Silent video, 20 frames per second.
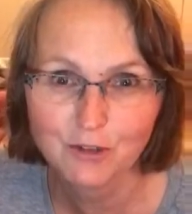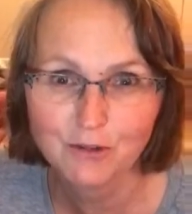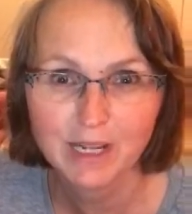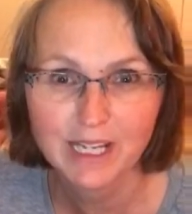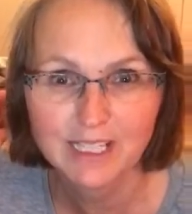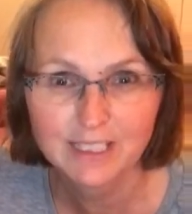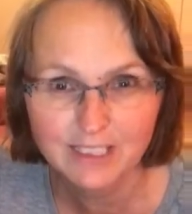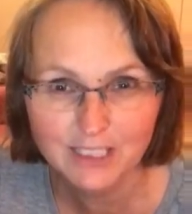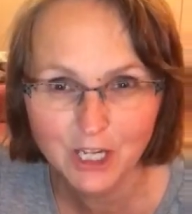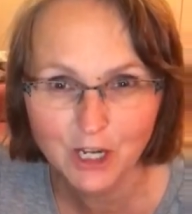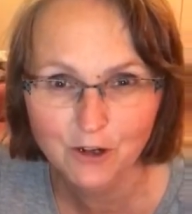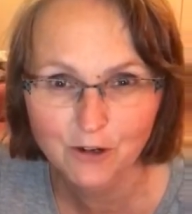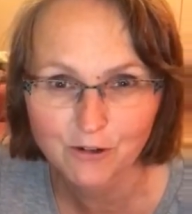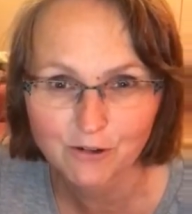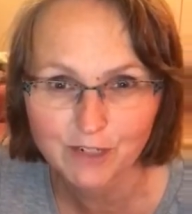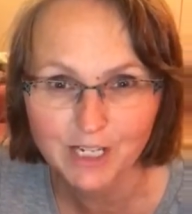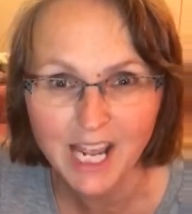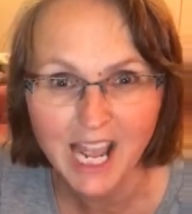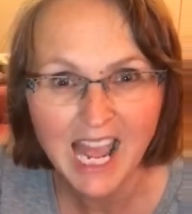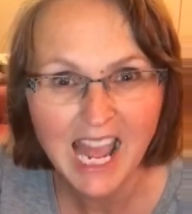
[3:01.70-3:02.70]
its own.
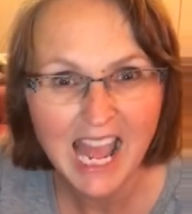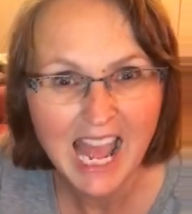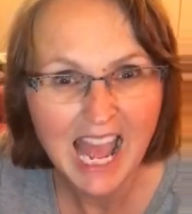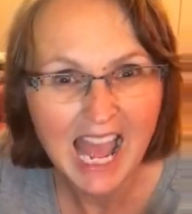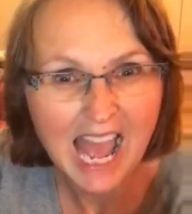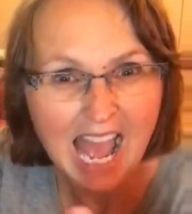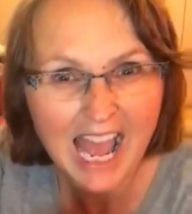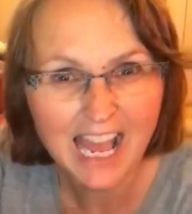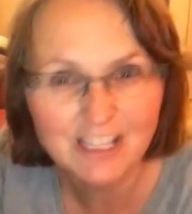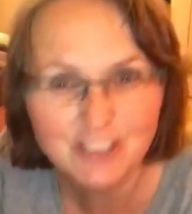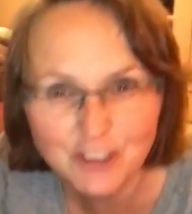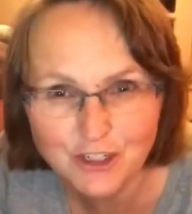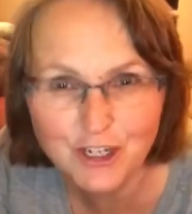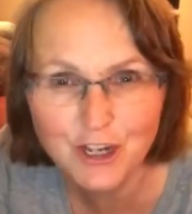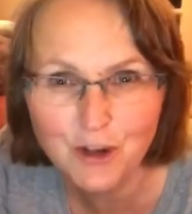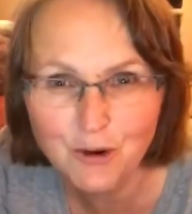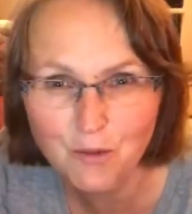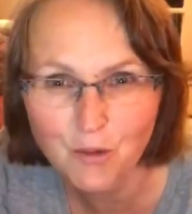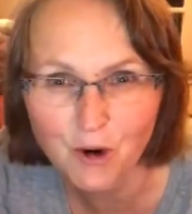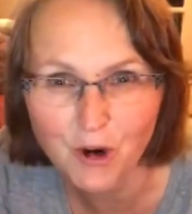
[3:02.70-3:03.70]
And you know
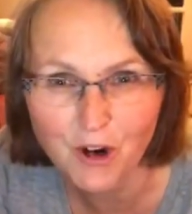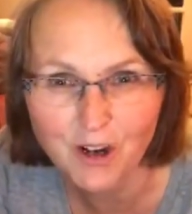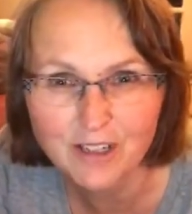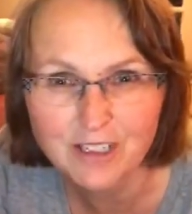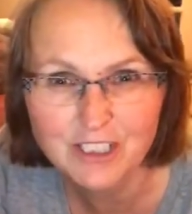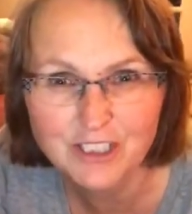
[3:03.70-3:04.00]
what?